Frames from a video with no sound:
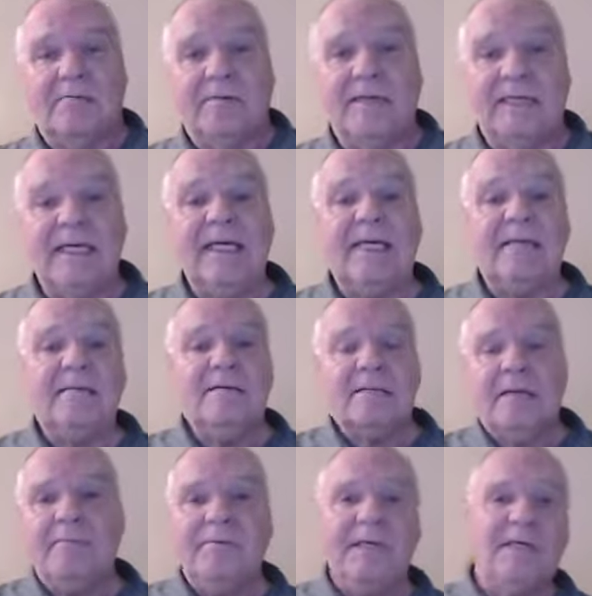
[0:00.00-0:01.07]
But then
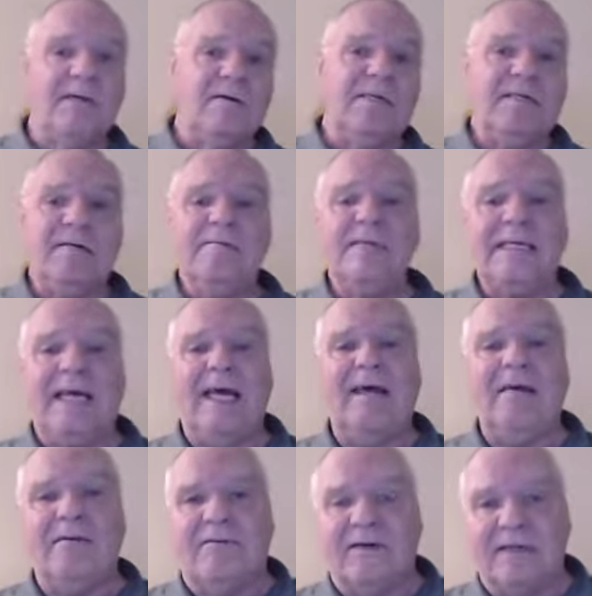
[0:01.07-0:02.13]
something good comes
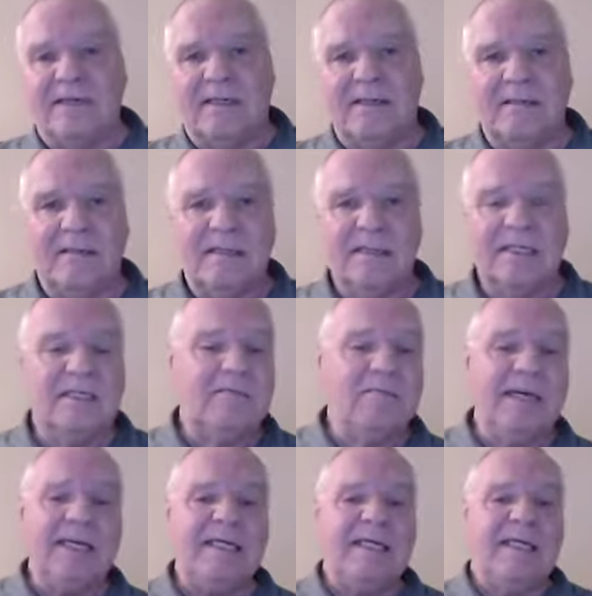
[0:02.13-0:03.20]
out of it. It's
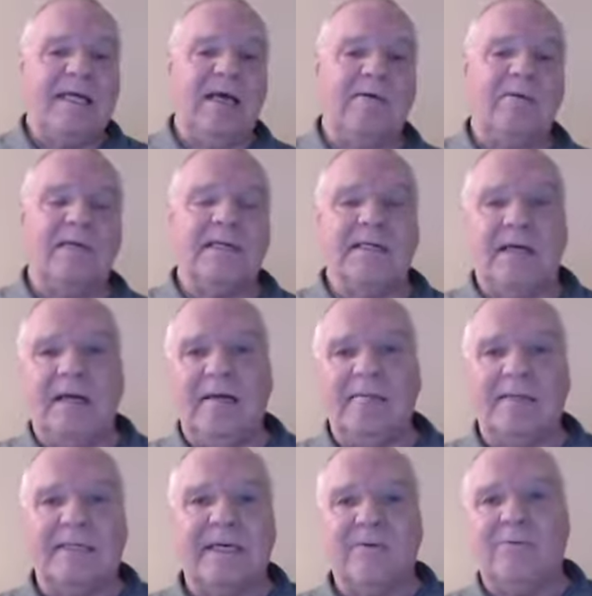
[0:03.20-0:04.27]
amazing how many
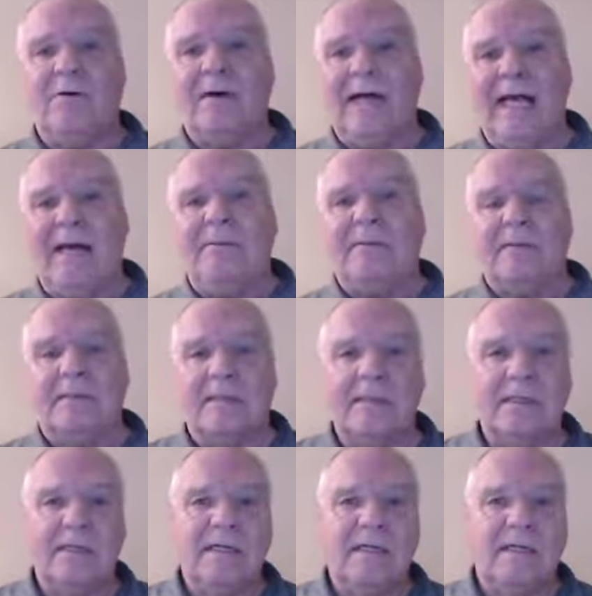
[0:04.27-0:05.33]
times that will happen.
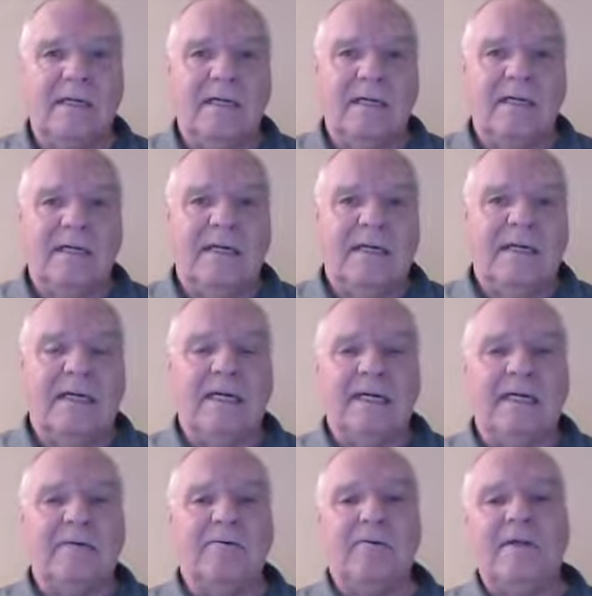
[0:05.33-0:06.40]

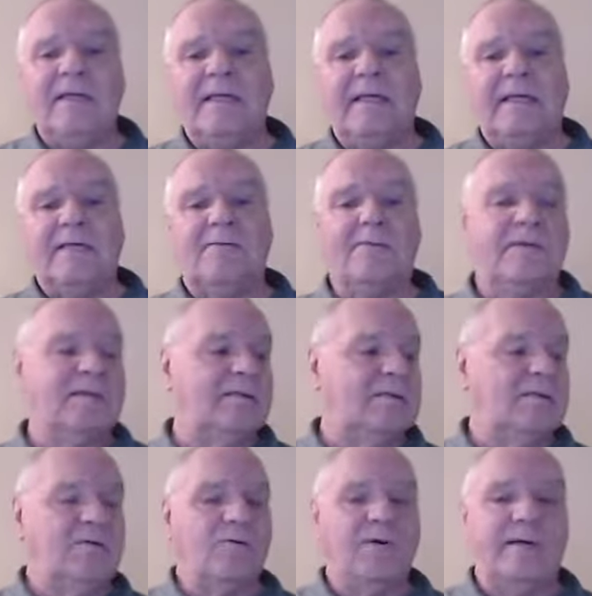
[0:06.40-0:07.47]
And, and really, that's what the
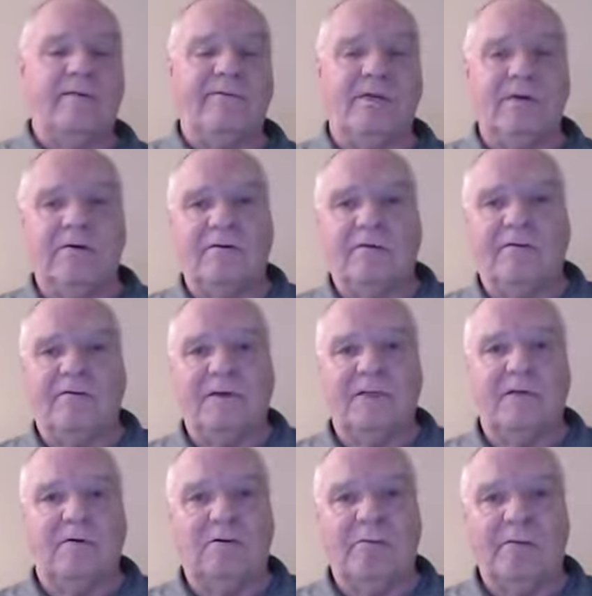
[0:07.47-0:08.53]
story of Joseph
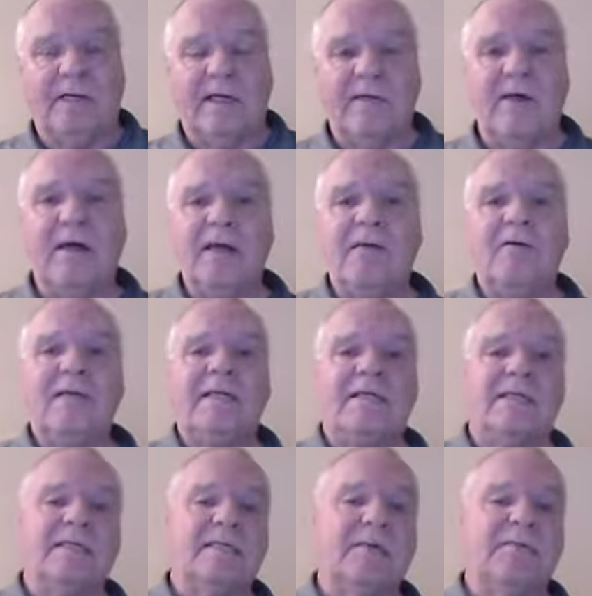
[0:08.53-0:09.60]
is all about. Not only
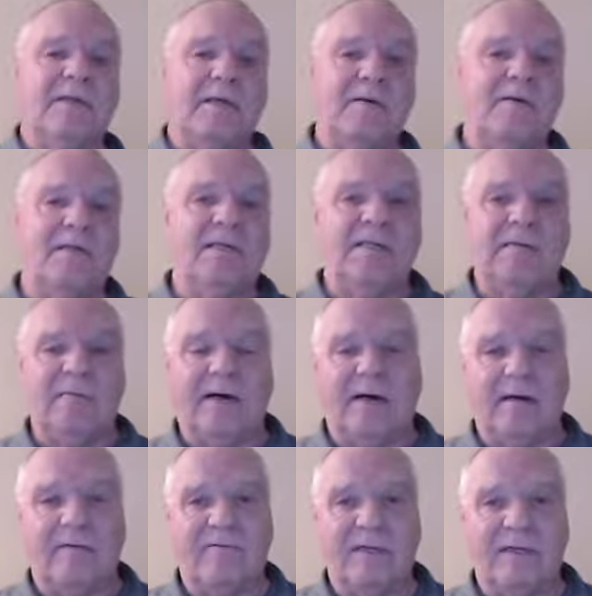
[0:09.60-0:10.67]
does something good come
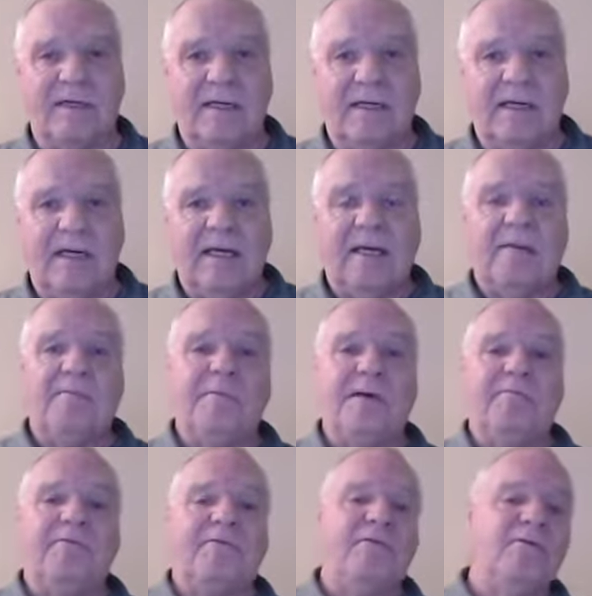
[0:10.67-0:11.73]
out of it,
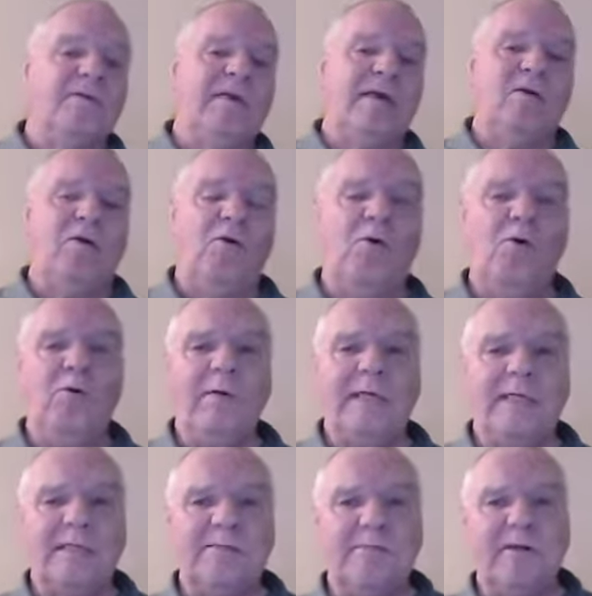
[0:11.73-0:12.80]
but through that whole
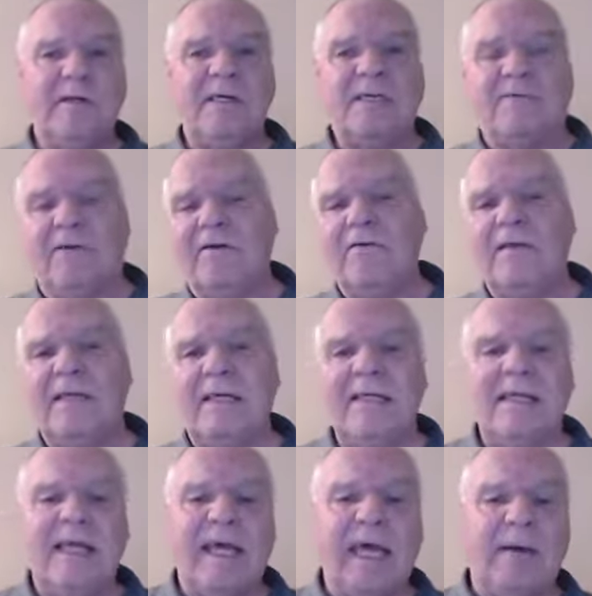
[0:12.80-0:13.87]
experience of everything
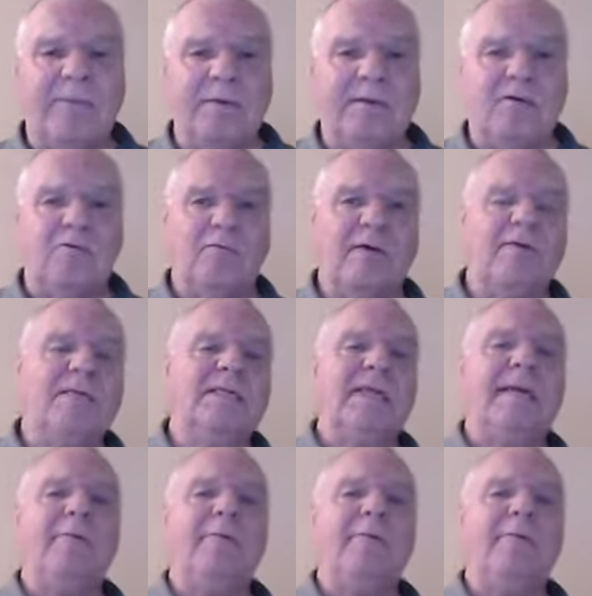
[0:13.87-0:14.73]
that happened to him, he was